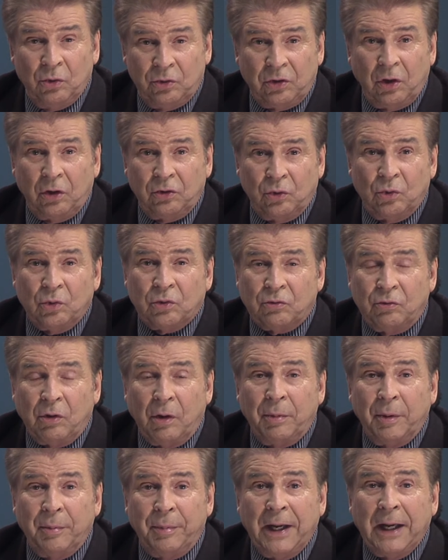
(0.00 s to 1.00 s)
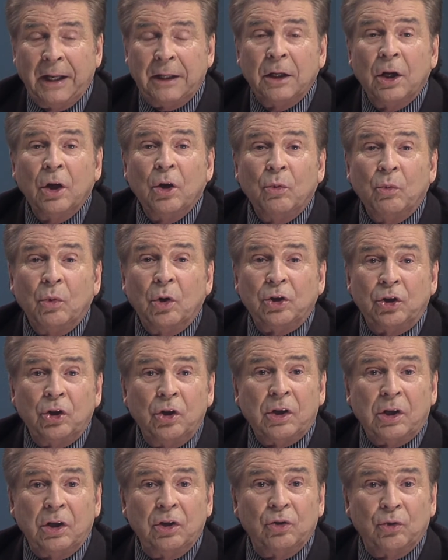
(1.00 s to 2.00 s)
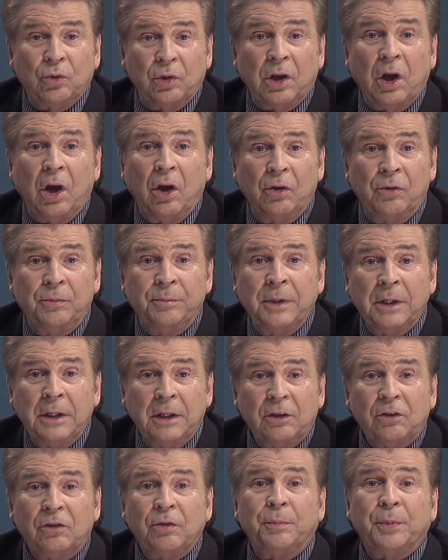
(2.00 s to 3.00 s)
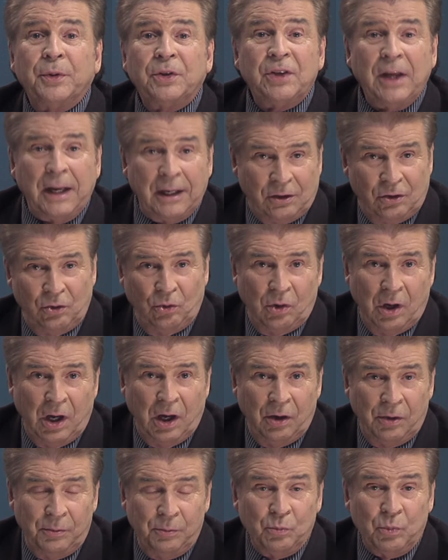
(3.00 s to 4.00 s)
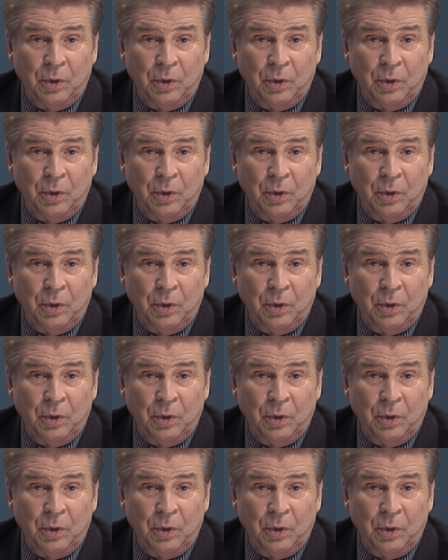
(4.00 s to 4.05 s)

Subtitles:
also talk to Rob about what you can do at home to protect your home,